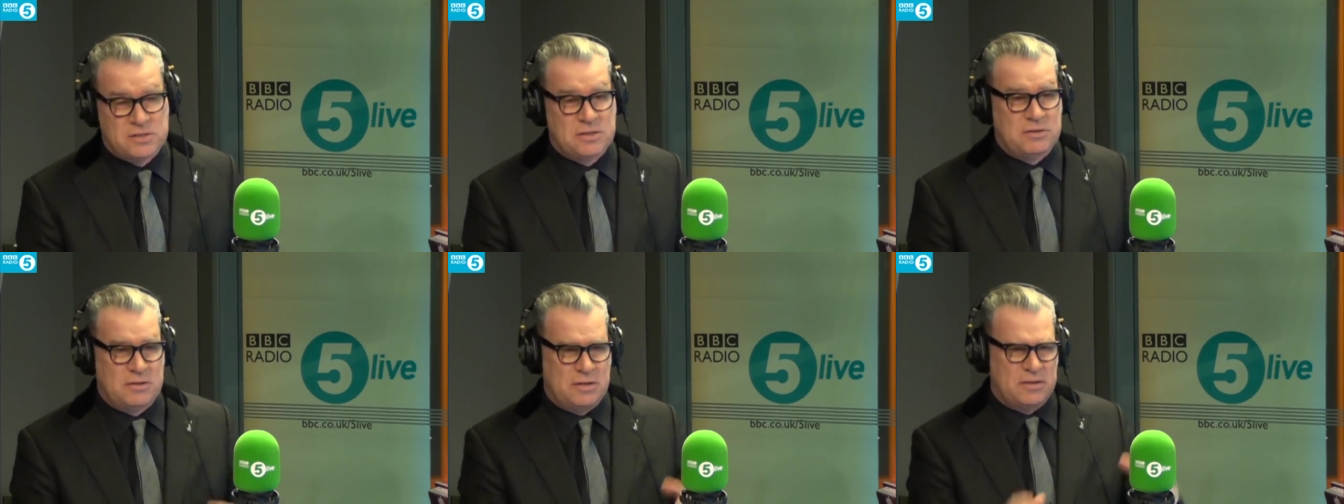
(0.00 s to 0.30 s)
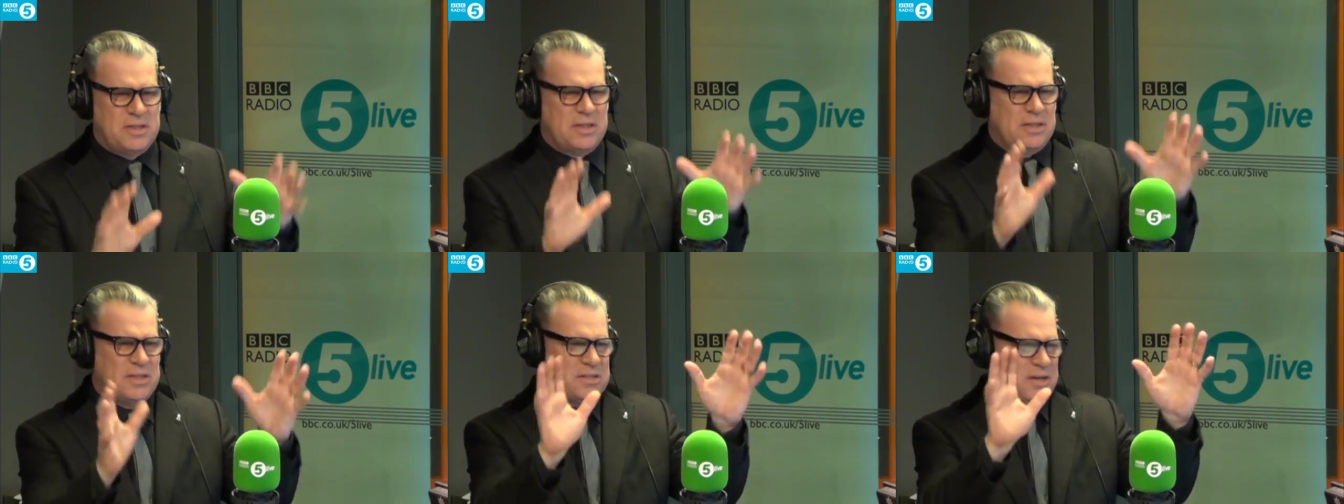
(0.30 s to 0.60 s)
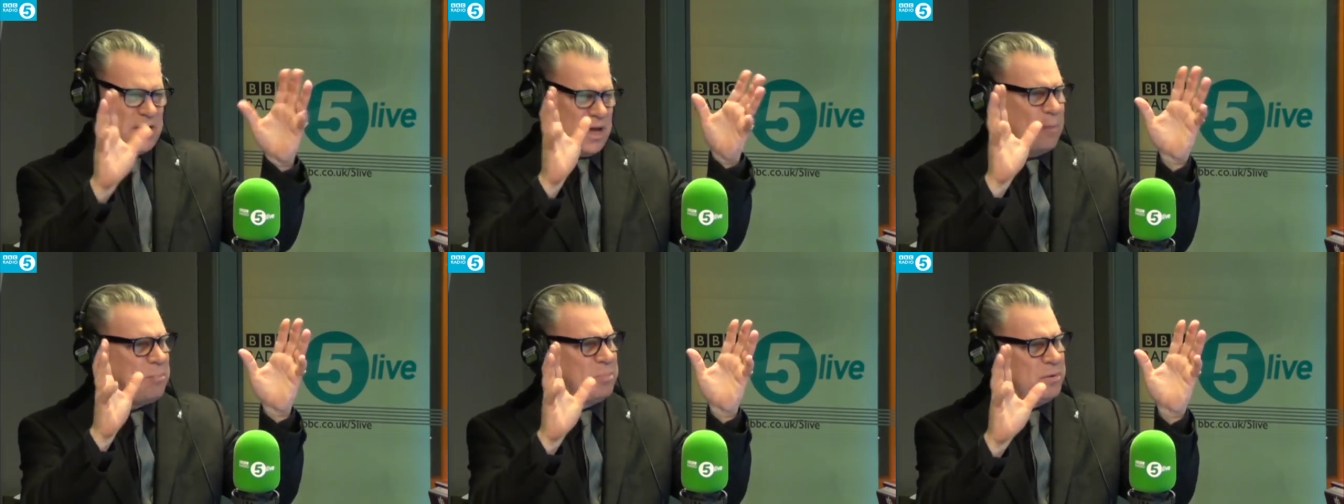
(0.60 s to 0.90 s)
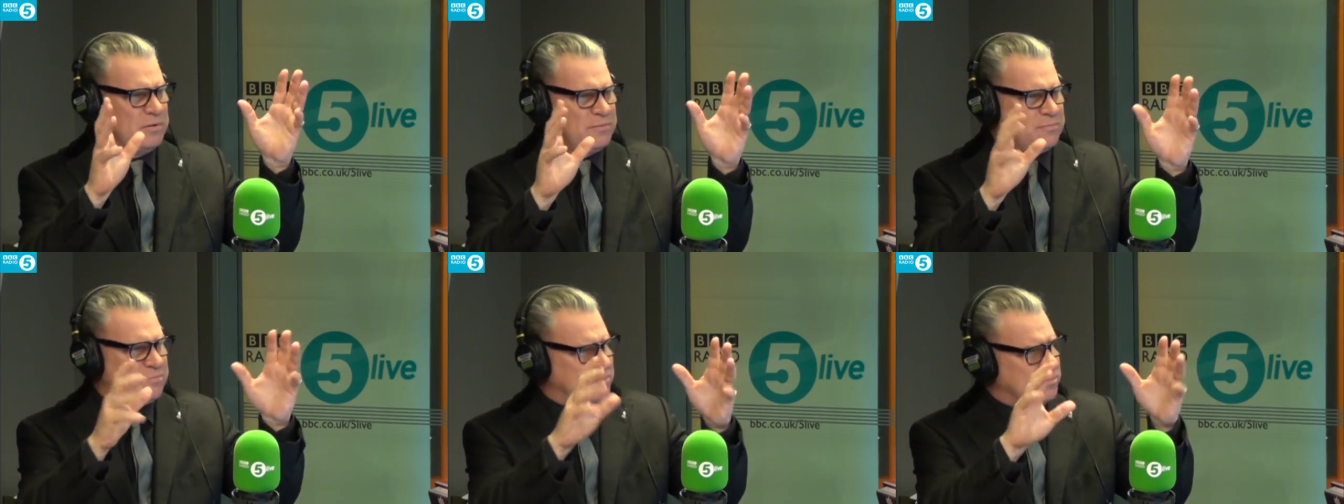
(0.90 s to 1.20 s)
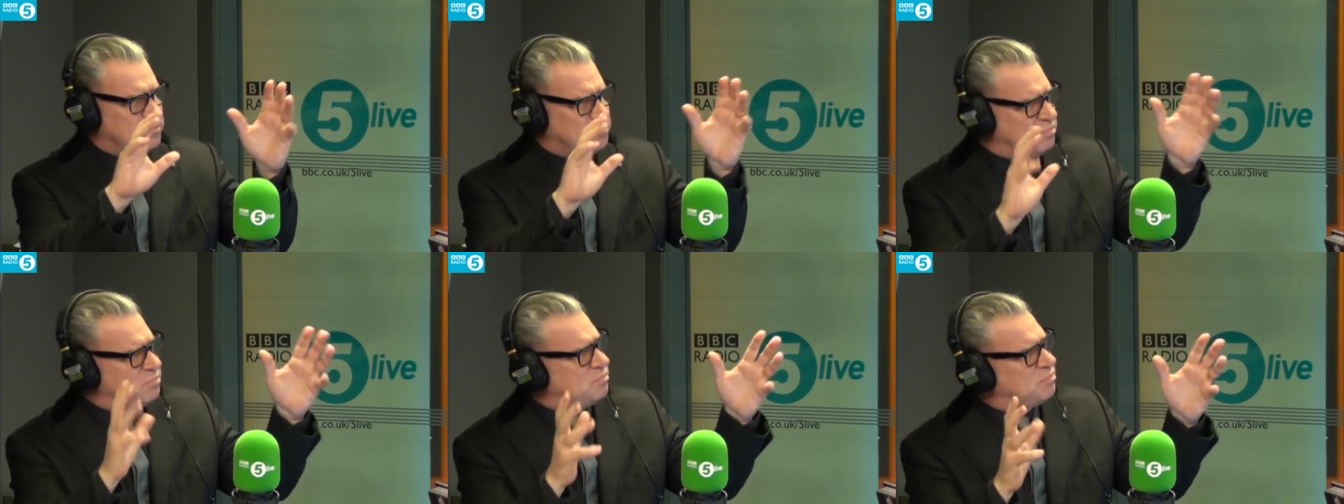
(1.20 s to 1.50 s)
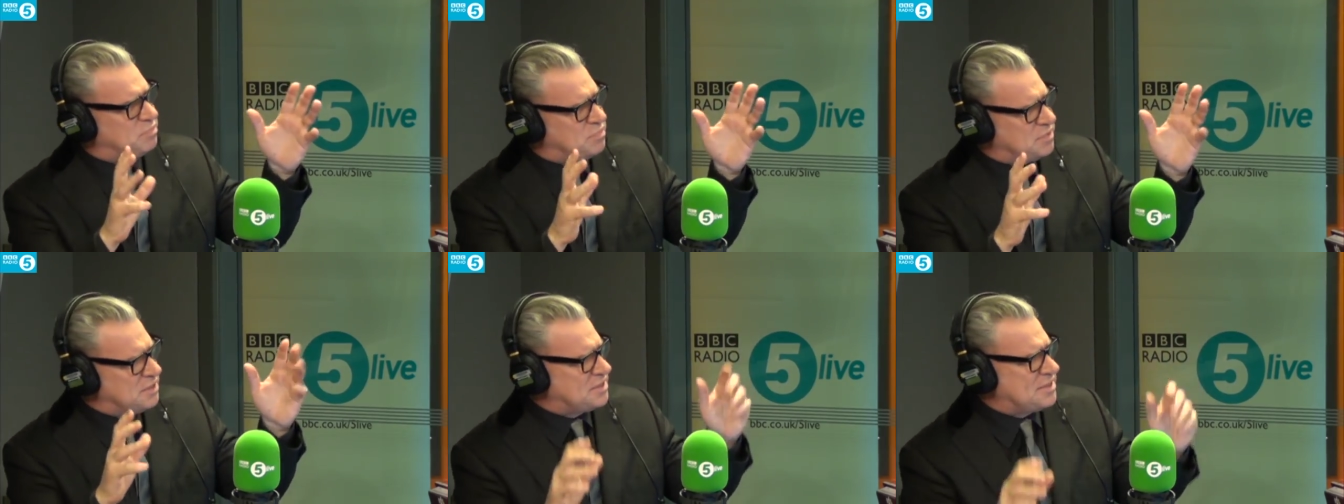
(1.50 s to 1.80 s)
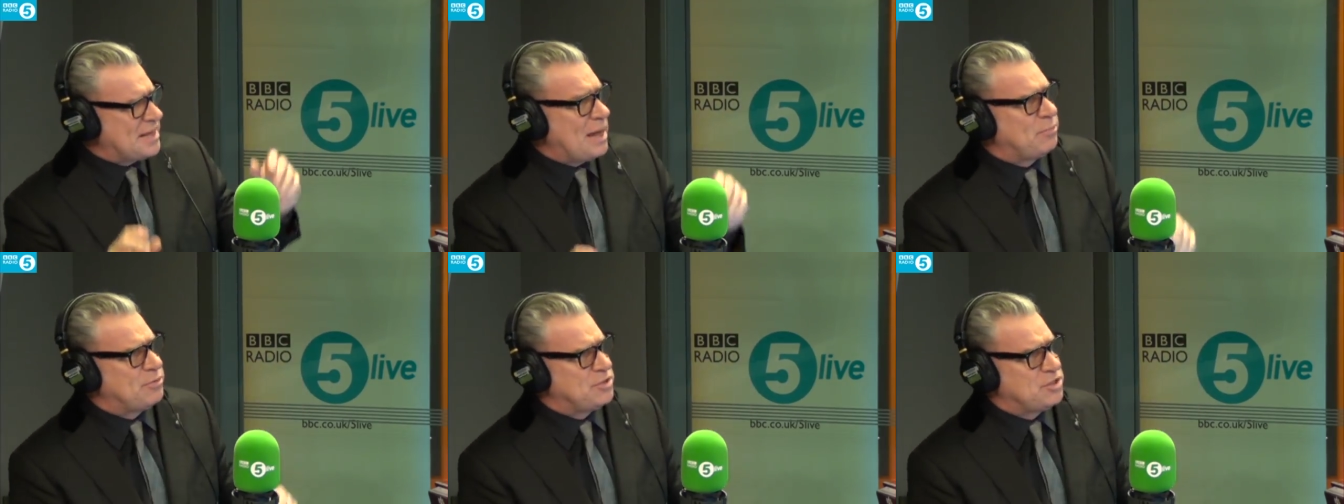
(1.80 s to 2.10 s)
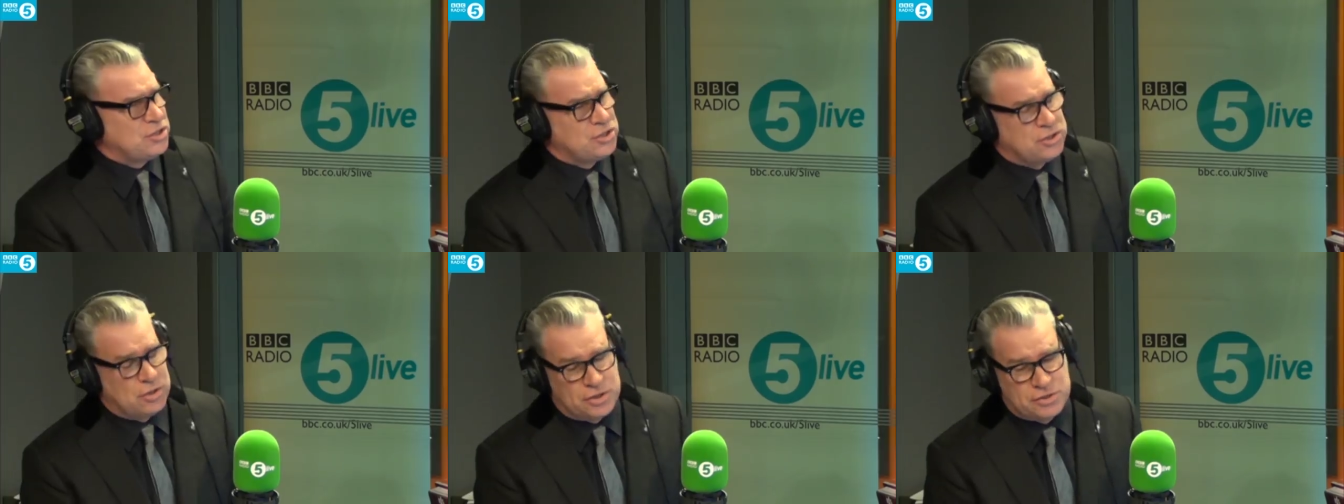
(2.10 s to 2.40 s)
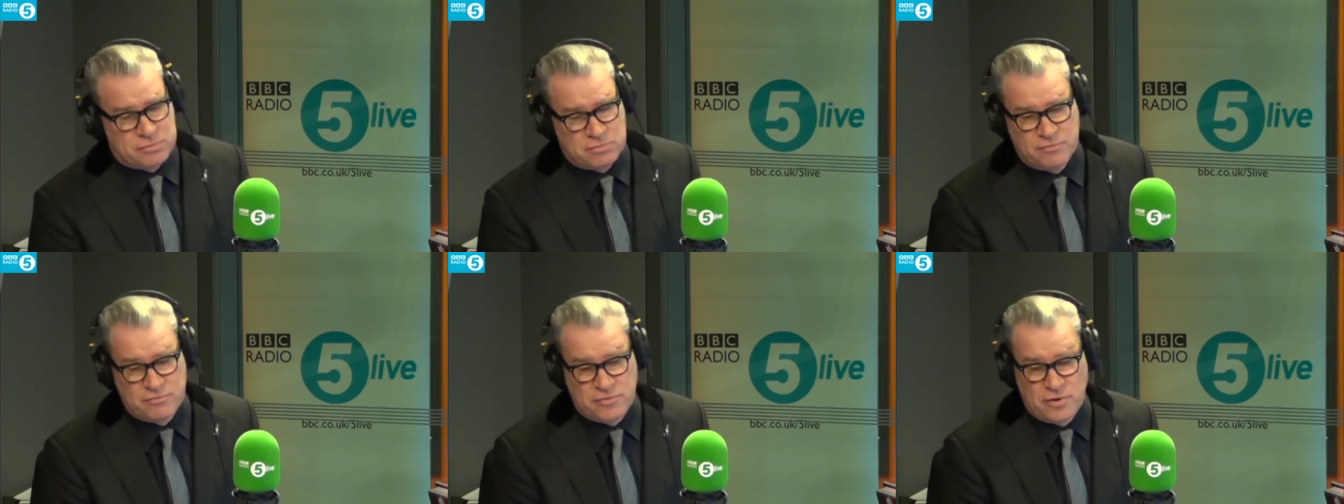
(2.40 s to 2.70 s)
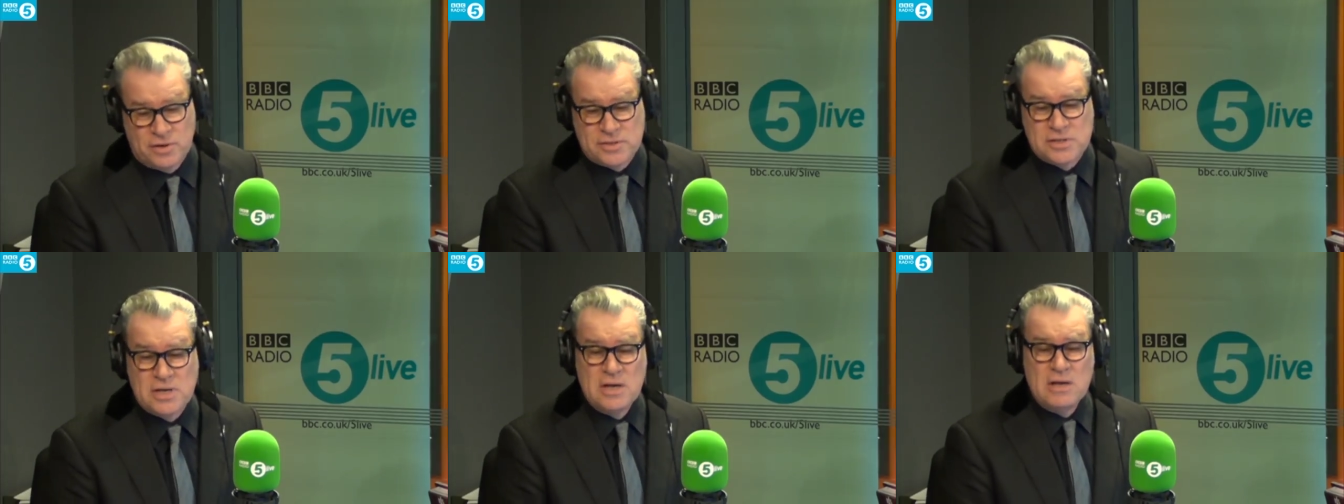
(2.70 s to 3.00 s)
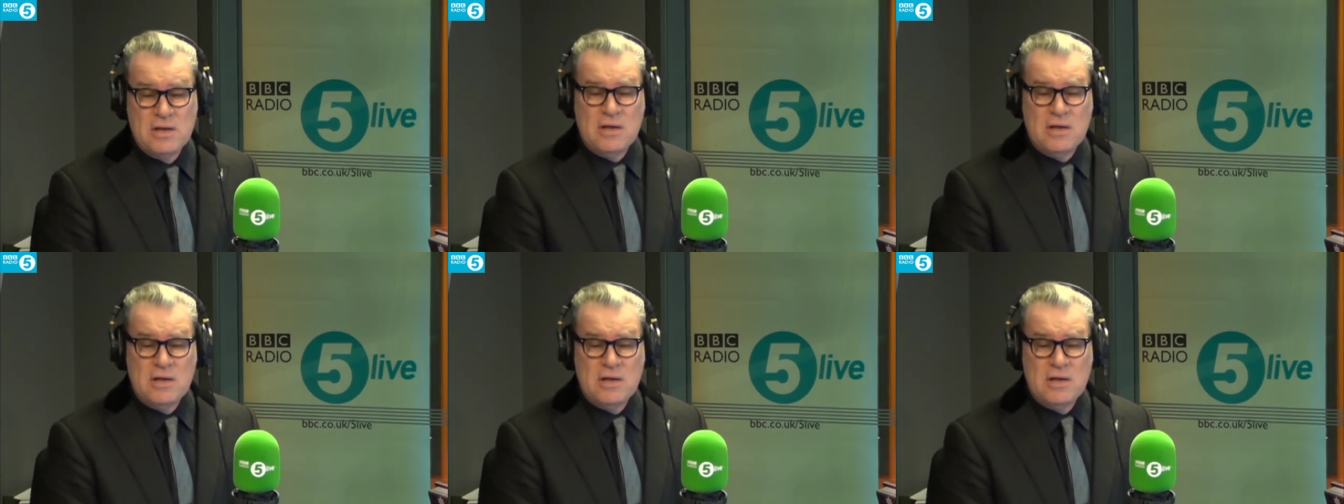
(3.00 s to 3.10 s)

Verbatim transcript: I think there's a couple of establishing shots are in France,